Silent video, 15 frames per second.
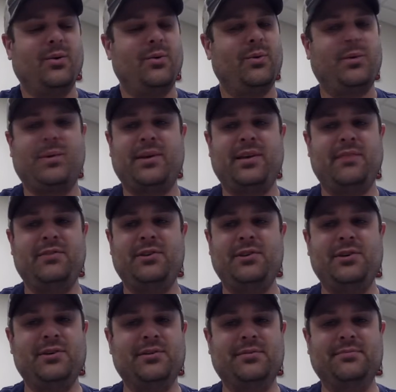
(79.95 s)
What do I love to
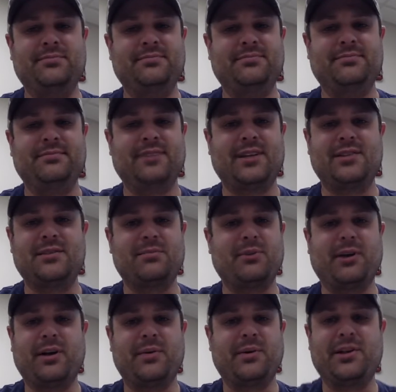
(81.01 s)
do? That's a
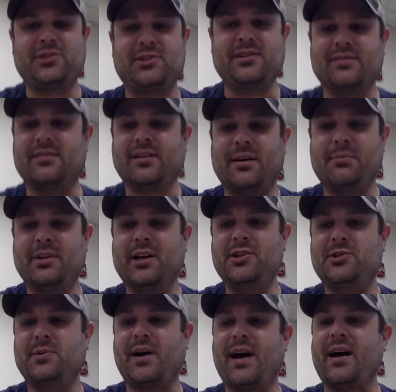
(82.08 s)
great question. I'm glad
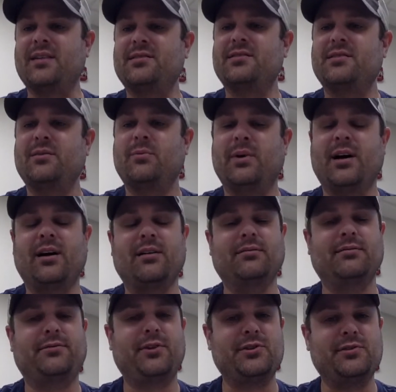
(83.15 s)
you asked.
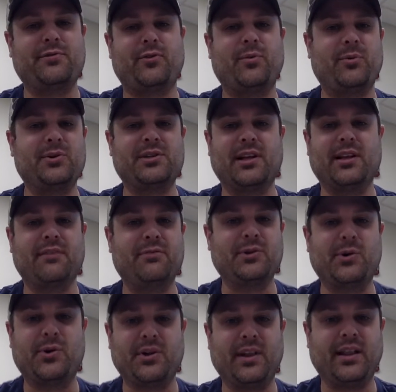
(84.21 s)
Well, first and foremost, I love to
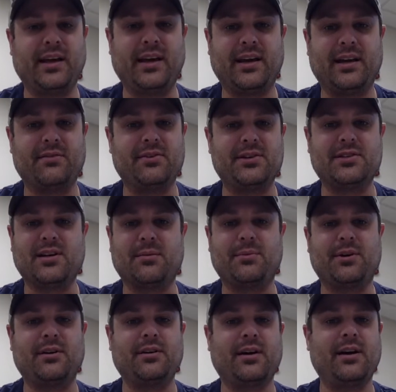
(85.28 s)
go to the lake every
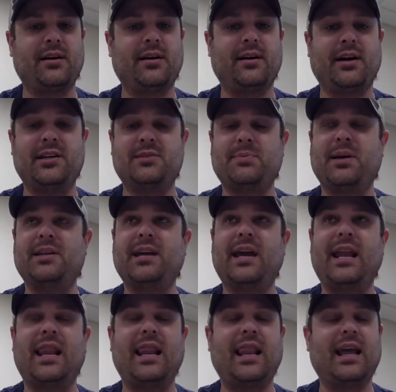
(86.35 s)
summer. Uh, I spent
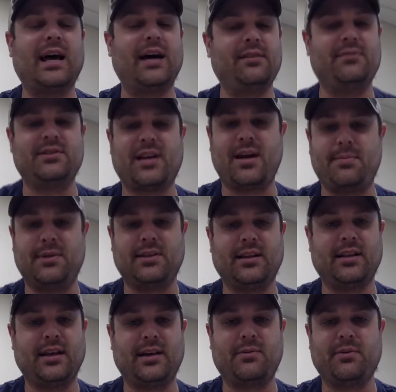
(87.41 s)
a lot of time at the
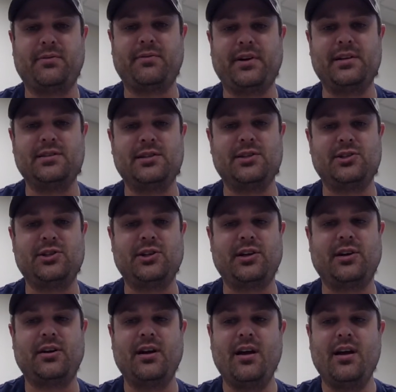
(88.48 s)
lake with friends this
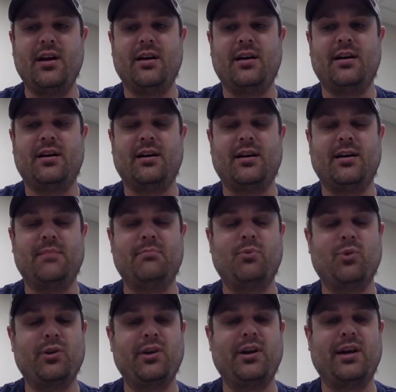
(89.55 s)
year, uh,
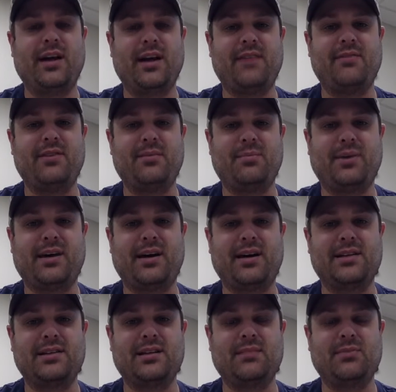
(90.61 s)
more than I have in the
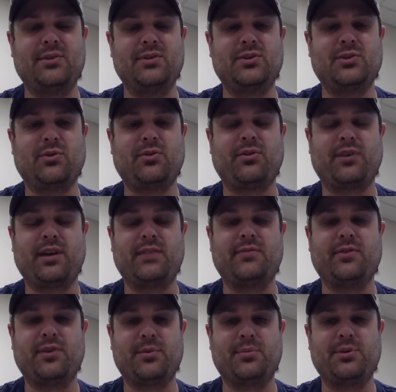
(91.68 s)
past, and I've been so
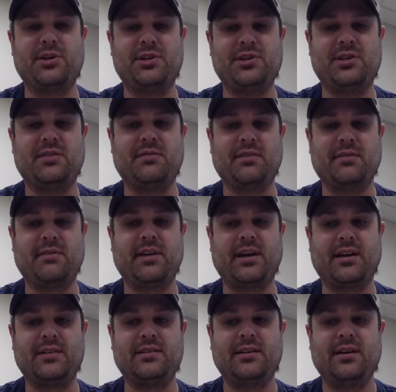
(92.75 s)
thankful and appreciative of
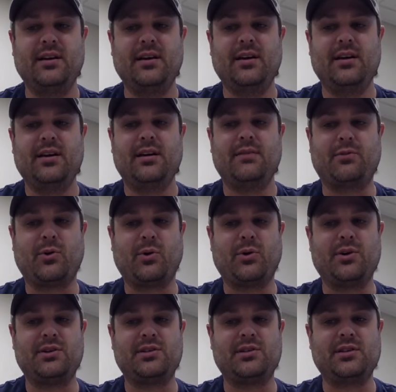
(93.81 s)
that. Of
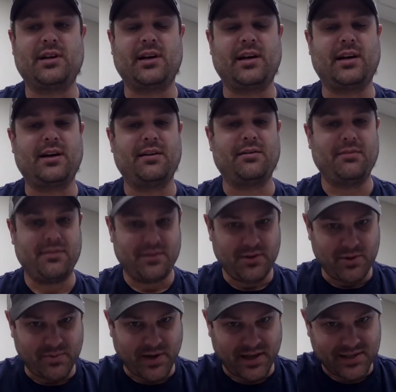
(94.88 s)
course, uh,
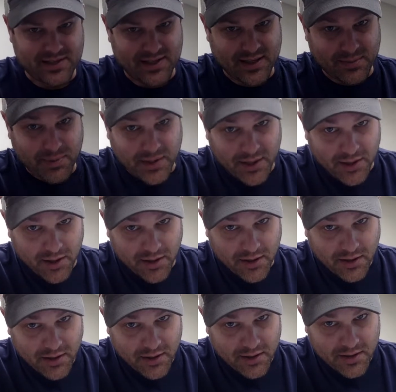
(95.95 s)
you might see up here
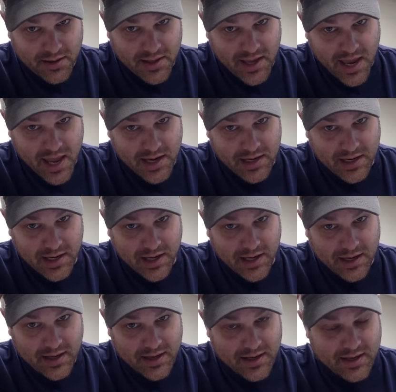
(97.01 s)
the
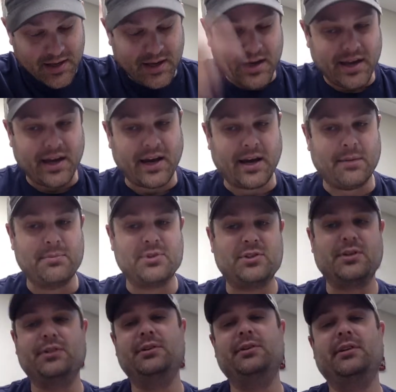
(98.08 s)
ND. I
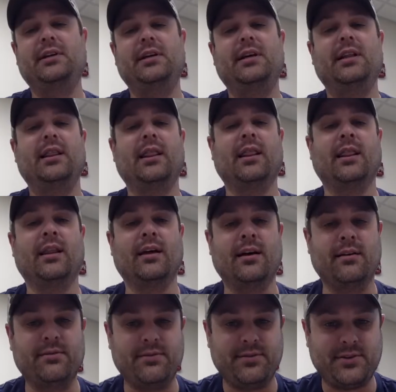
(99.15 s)
absolutely
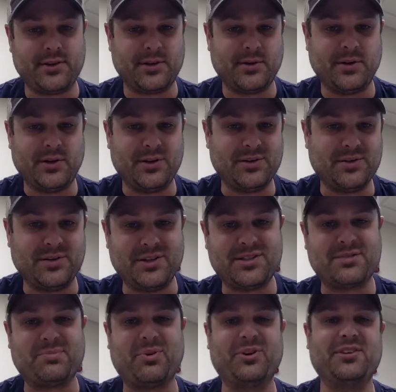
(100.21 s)
love to go to UND
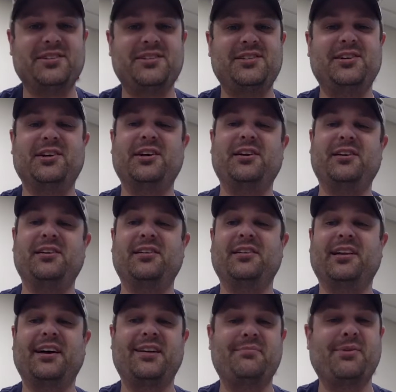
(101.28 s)
Sports. You're going to hear a
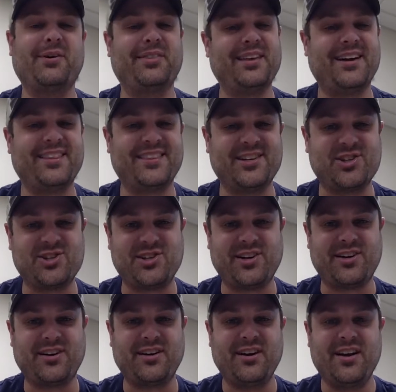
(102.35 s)
lot about that this
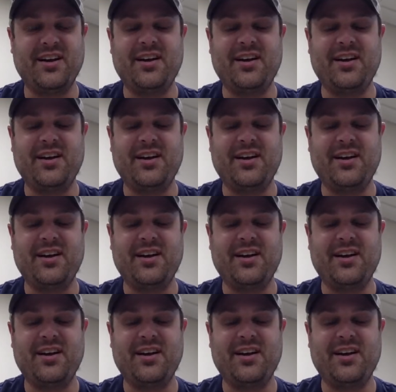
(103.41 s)
year.